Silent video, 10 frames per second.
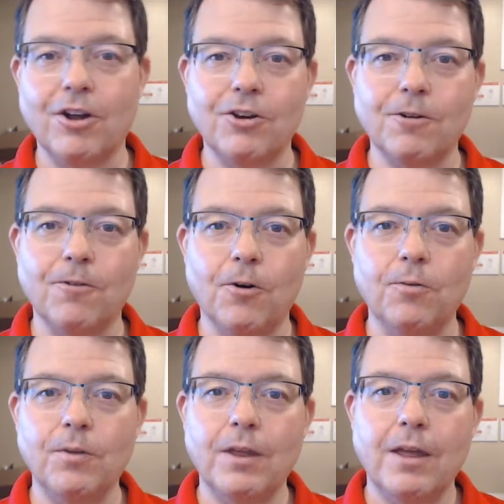on your
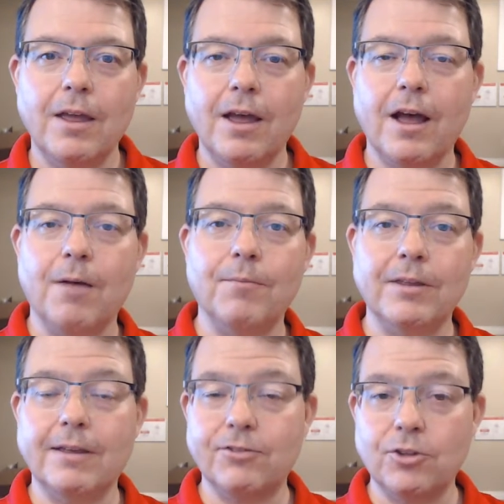phone,
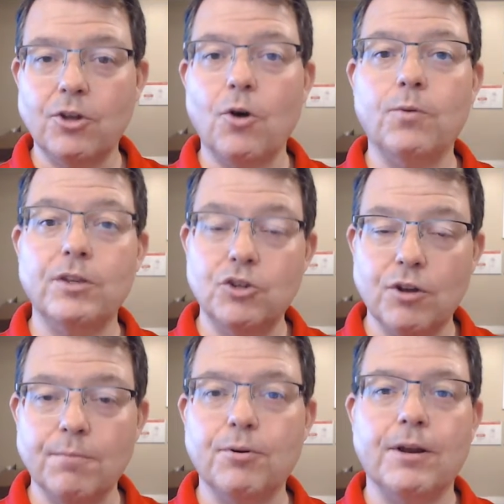gives you the code that you
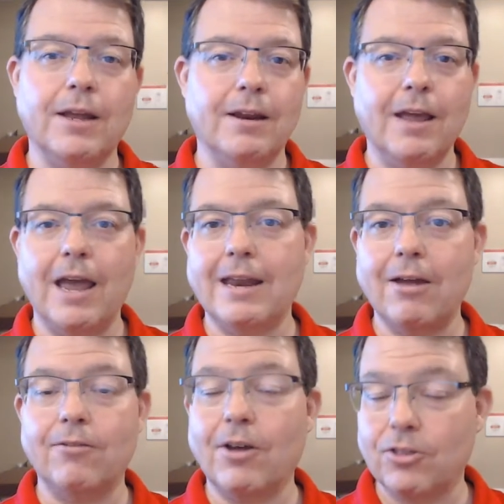can put in, and now
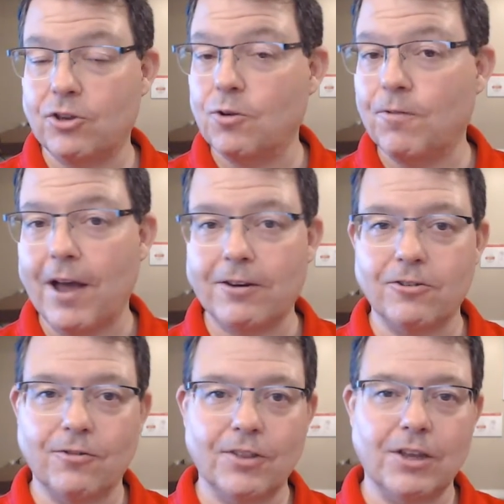you've got the two
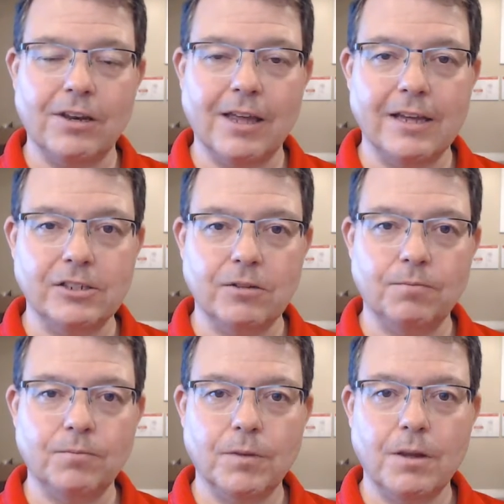factors of authentication.
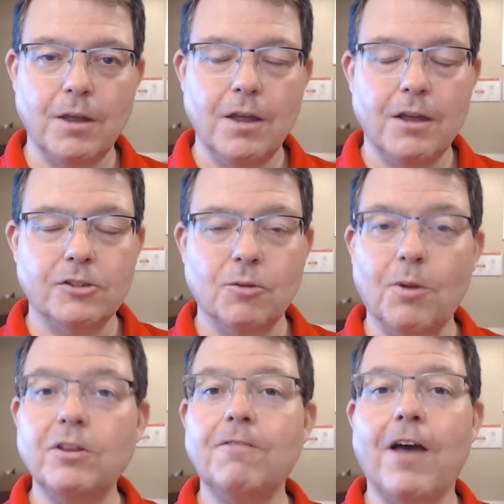So
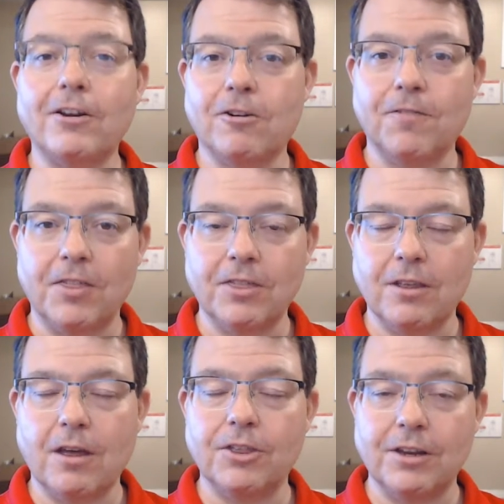multi-factor
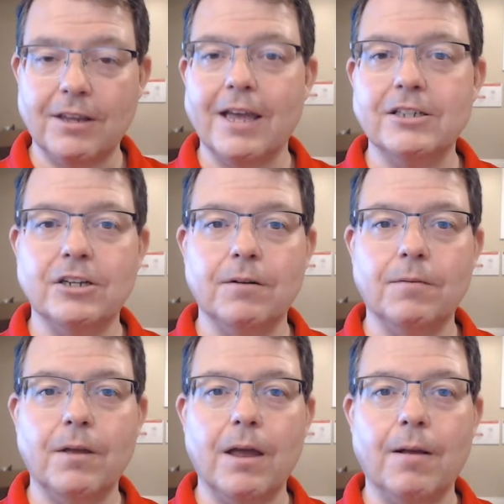authentication
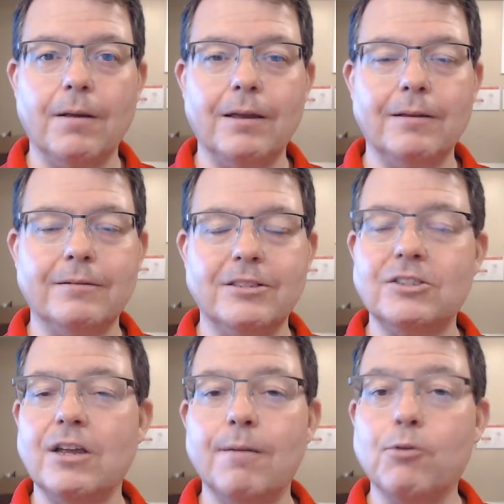
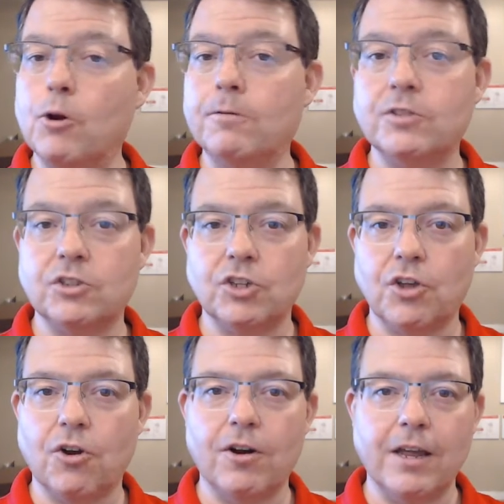just improves
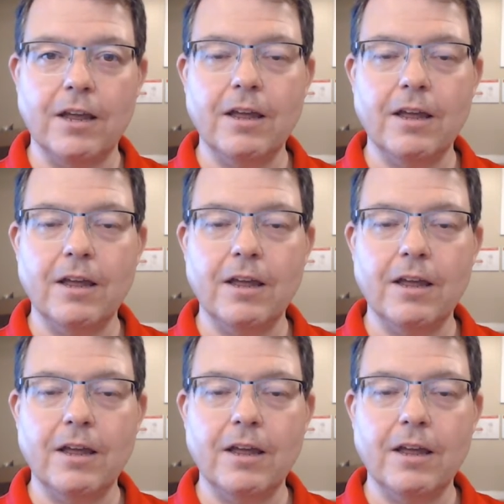security